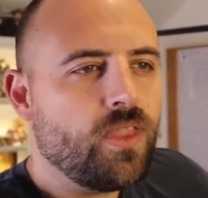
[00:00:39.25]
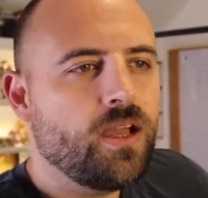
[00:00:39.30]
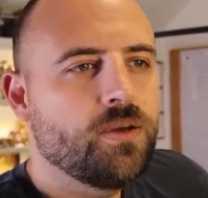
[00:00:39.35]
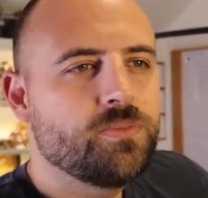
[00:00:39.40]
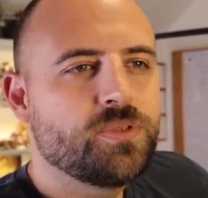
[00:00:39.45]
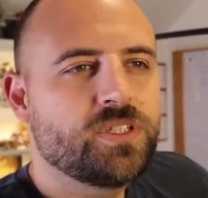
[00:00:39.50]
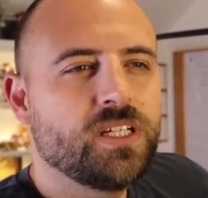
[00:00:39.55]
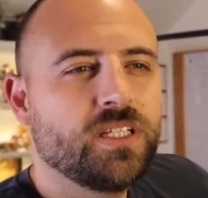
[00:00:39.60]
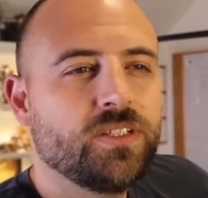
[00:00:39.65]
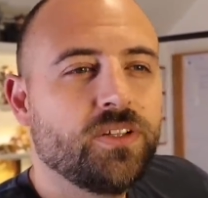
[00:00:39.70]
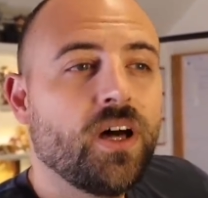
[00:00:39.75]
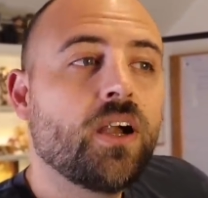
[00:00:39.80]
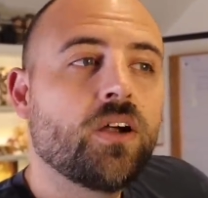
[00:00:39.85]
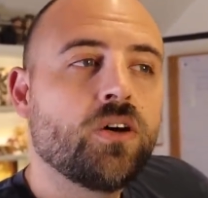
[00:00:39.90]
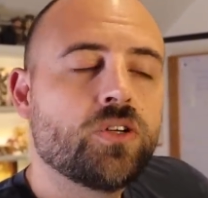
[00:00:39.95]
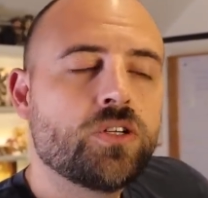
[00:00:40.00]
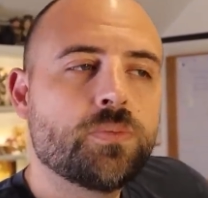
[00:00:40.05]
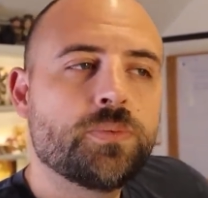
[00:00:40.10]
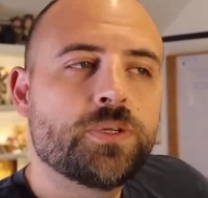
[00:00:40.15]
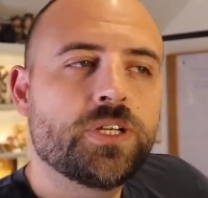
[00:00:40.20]
I'm still not one
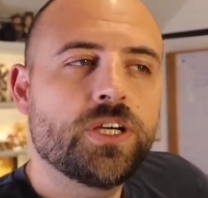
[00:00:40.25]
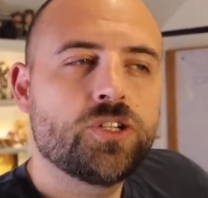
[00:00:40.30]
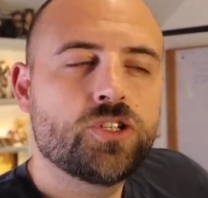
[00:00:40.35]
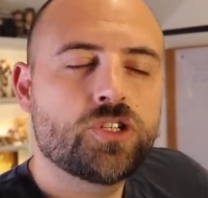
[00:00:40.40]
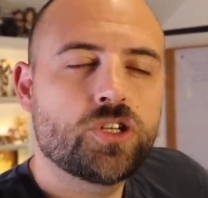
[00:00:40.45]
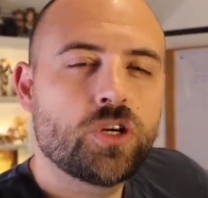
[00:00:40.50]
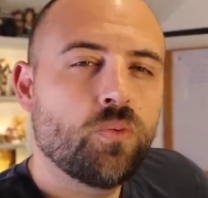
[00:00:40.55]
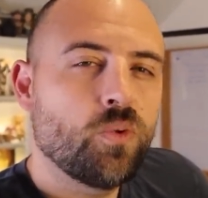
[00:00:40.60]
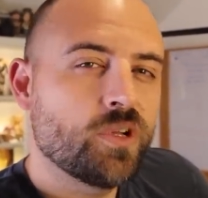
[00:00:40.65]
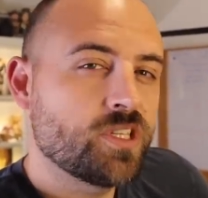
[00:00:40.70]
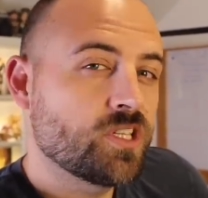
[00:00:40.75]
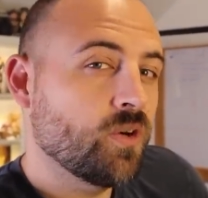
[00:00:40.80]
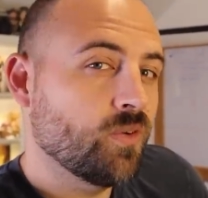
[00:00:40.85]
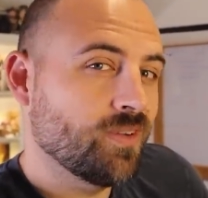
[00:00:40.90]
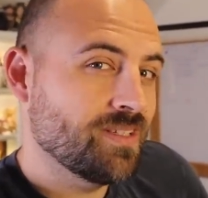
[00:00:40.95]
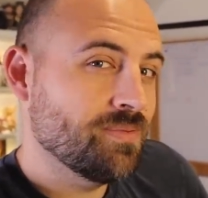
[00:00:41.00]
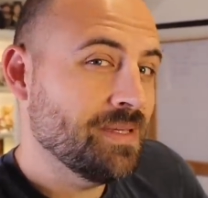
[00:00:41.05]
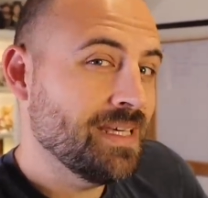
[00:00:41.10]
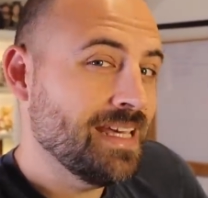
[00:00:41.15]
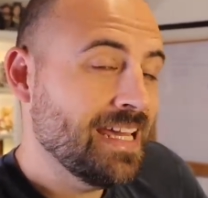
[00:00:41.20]
hundred percent sure what's
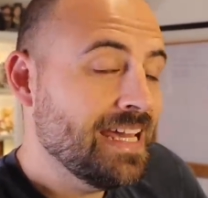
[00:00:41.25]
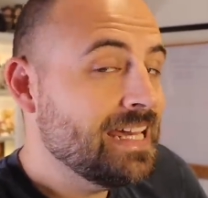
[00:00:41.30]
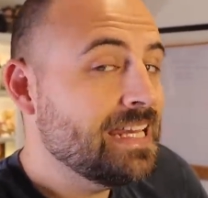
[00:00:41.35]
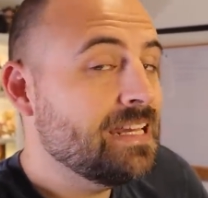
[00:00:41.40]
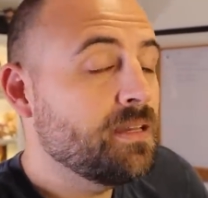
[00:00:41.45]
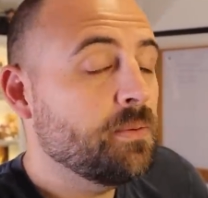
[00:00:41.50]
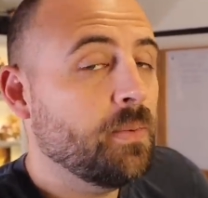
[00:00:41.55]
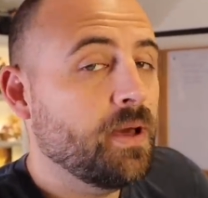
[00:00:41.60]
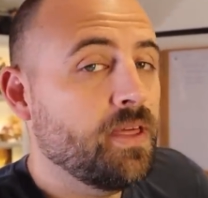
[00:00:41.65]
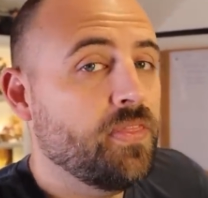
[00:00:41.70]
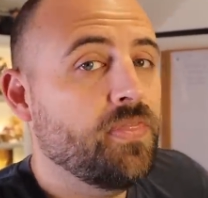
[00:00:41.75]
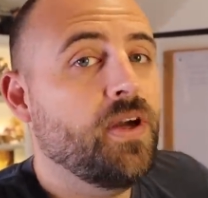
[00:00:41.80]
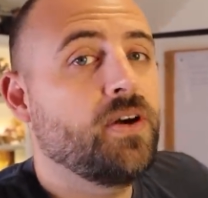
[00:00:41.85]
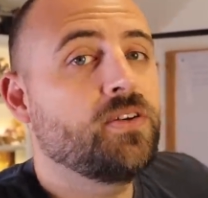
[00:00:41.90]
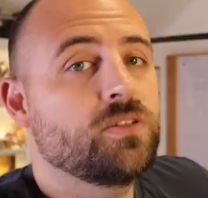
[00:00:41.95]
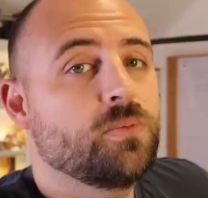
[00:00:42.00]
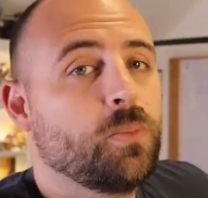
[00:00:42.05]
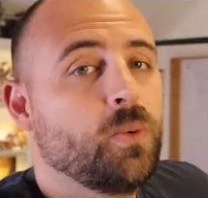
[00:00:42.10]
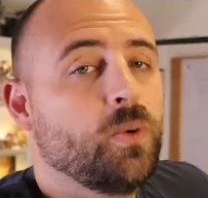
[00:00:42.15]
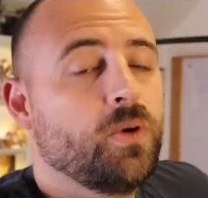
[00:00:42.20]
going to be in my
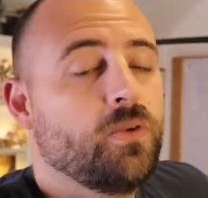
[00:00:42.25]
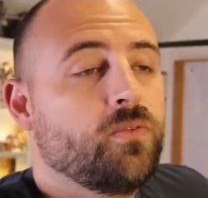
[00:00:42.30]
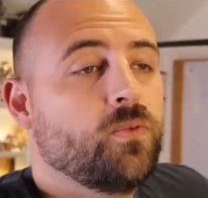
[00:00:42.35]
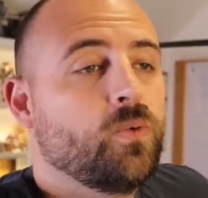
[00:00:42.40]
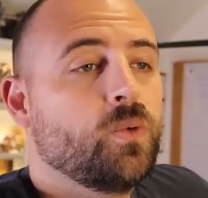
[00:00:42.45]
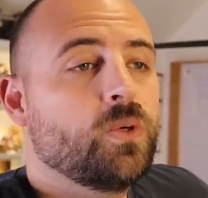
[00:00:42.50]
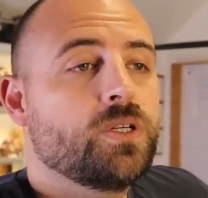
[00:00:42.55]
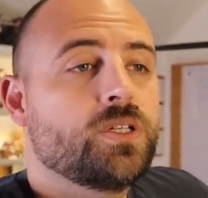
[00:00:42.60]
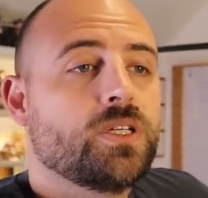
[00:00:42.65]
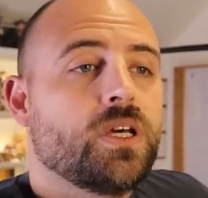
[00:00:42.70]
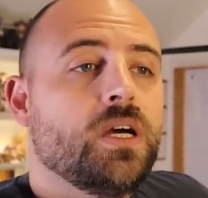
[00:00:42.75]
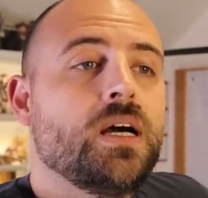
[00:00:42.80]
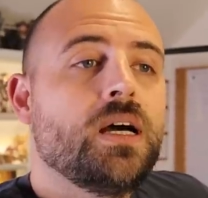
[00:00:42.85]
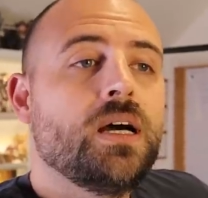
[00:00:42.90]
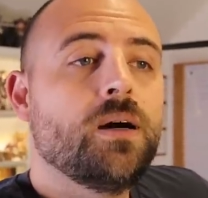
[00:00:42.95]
thousand point force,